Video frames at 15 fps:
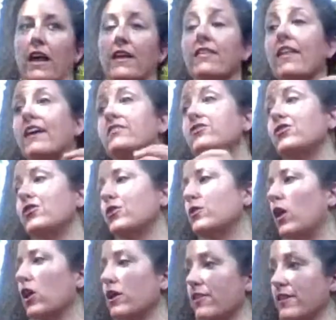unless
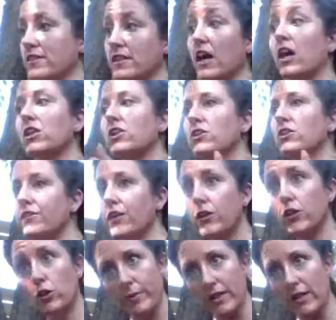you are this color of a
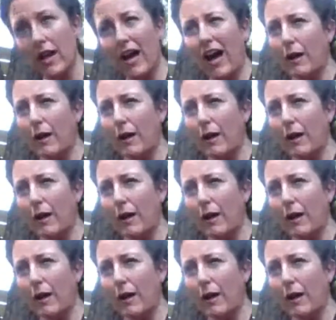human.